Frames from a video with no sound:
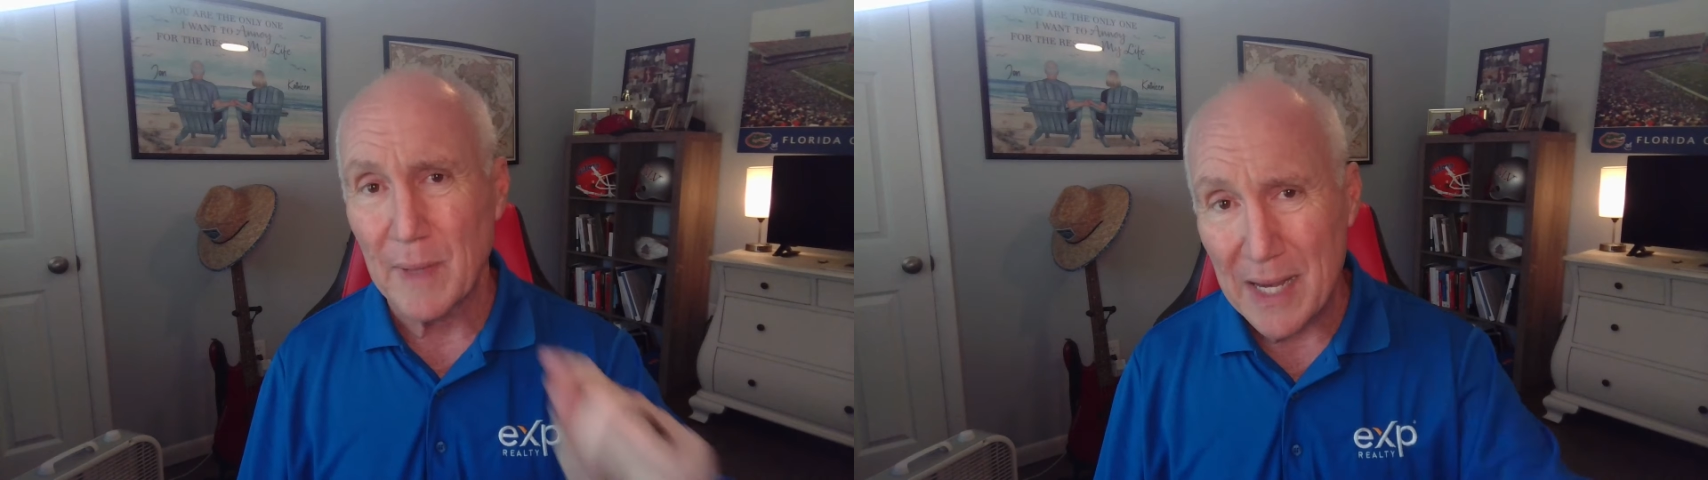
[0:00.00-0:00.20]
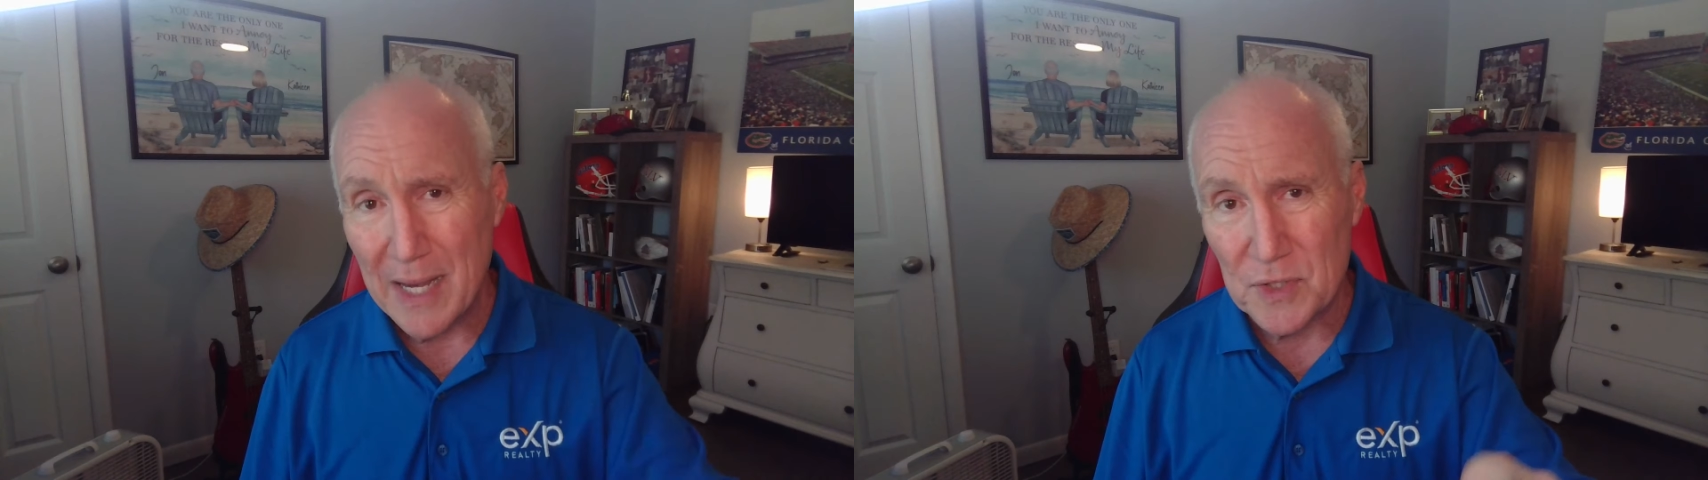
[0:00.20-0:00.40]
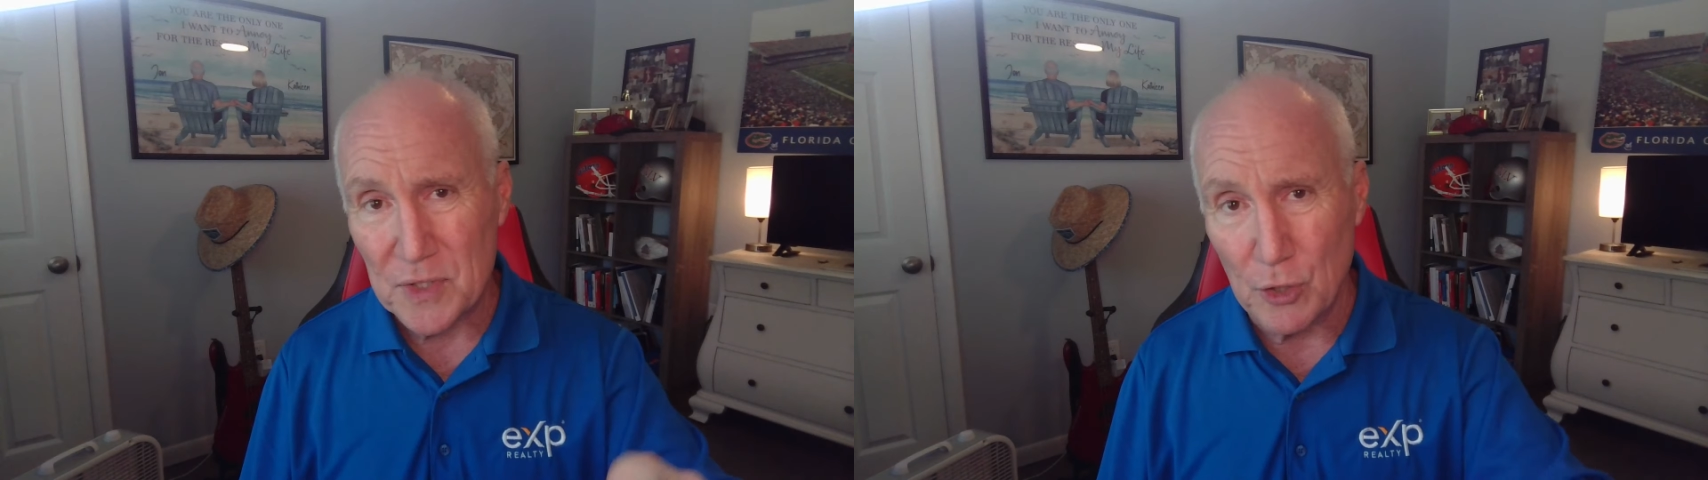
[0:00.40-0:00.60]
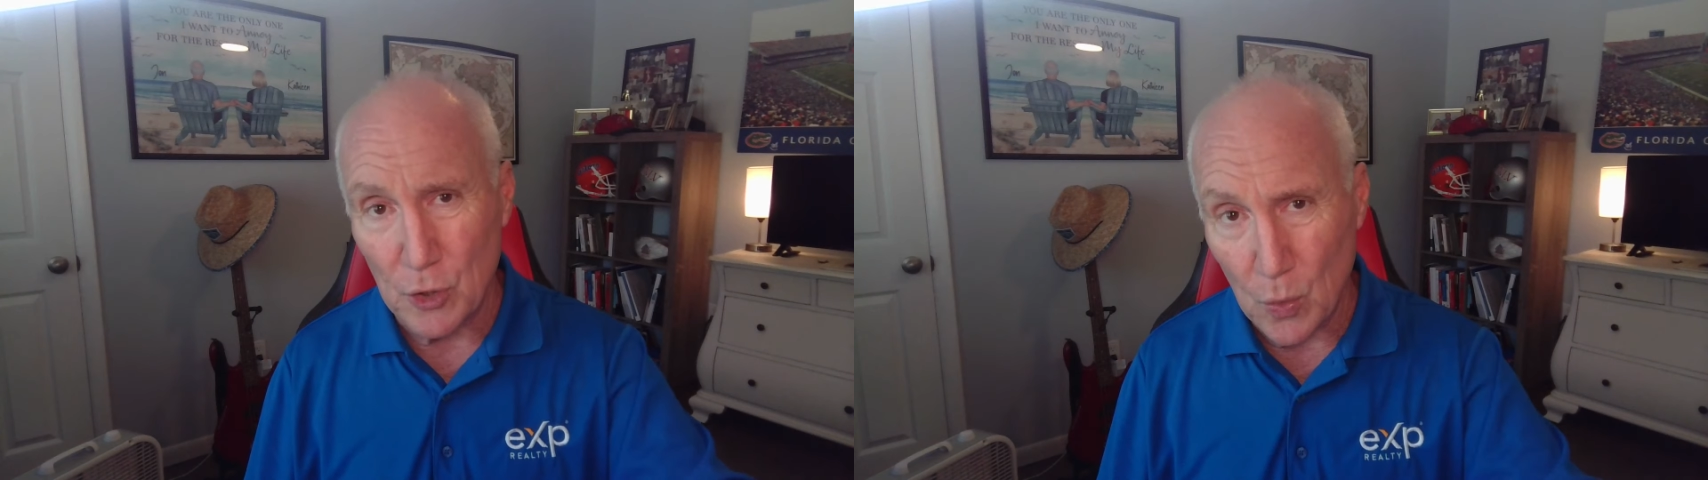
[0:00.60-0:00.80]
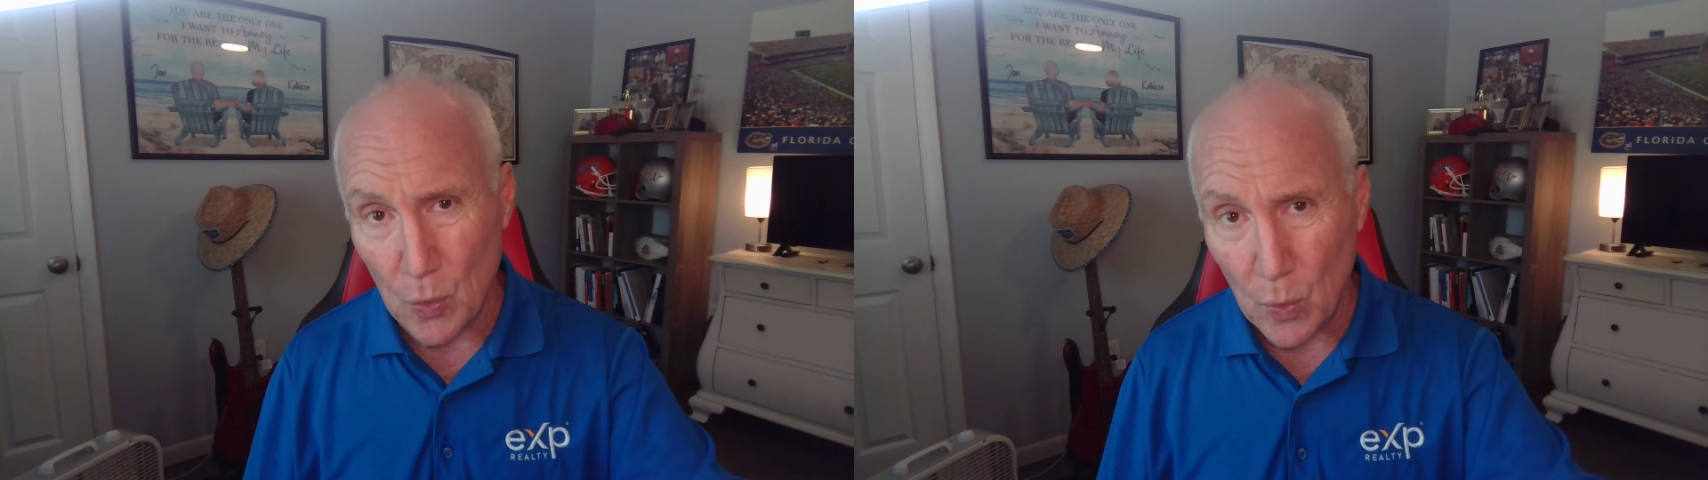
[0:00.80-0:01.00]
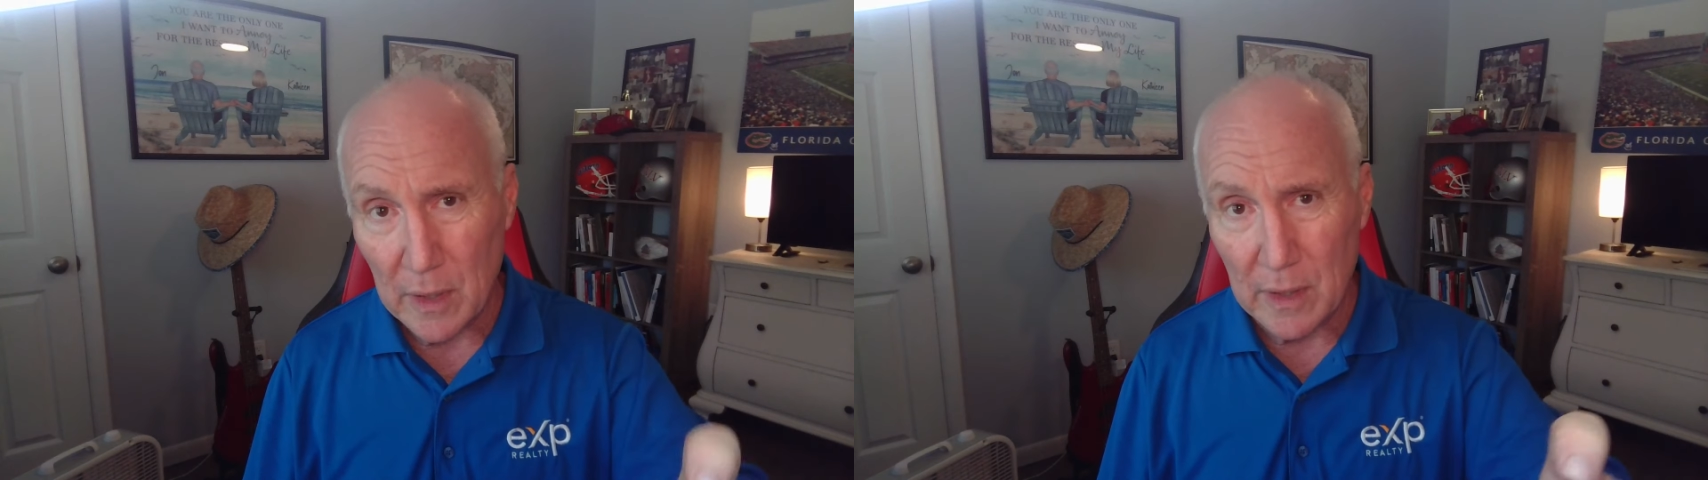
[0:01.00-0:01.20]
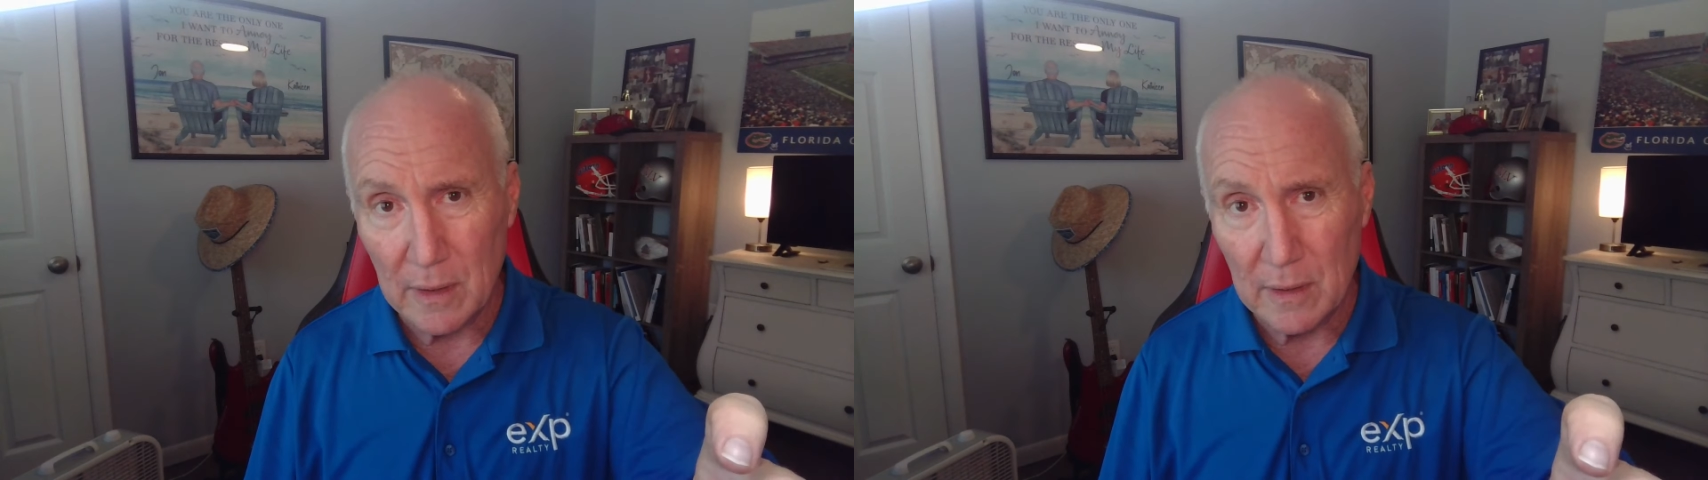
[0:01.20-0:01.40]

house in New York.